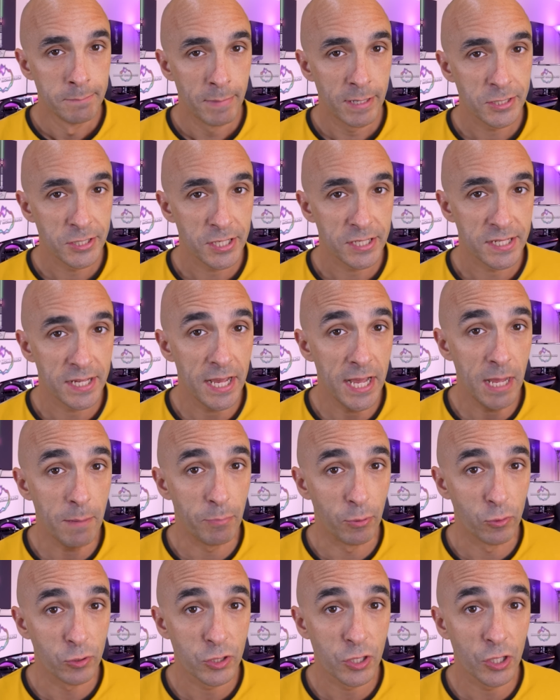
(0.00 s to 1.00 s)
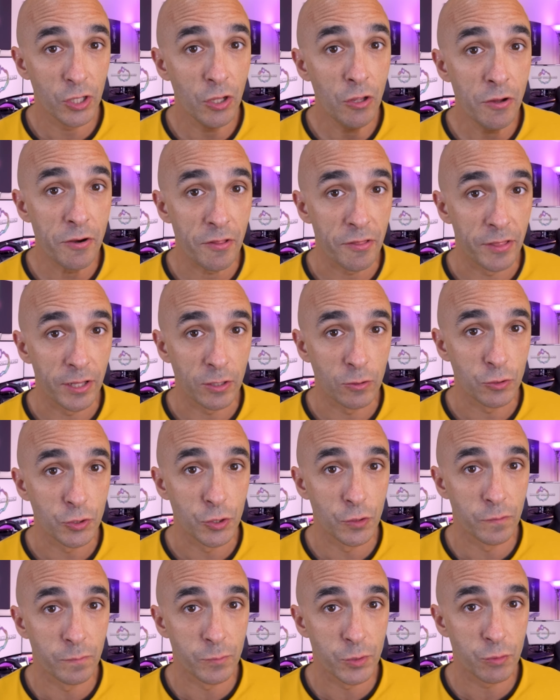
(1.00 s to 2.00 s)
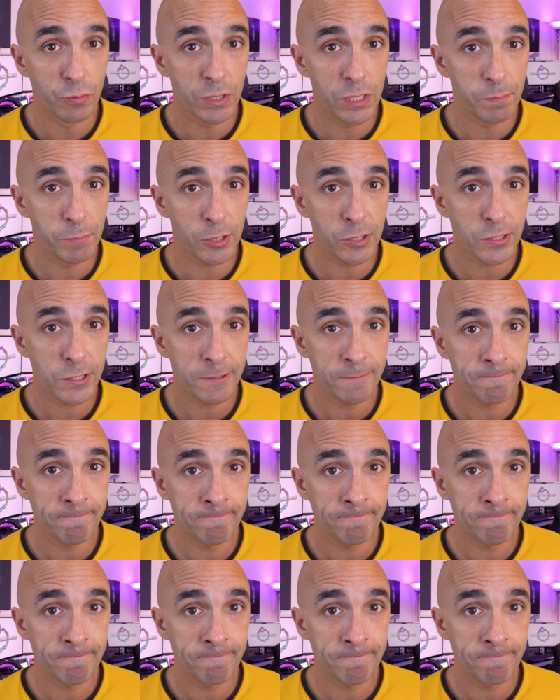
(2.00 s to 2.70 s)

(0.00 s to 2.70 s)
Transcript: Manchester Airport could learn a thing or two from SwitchBot.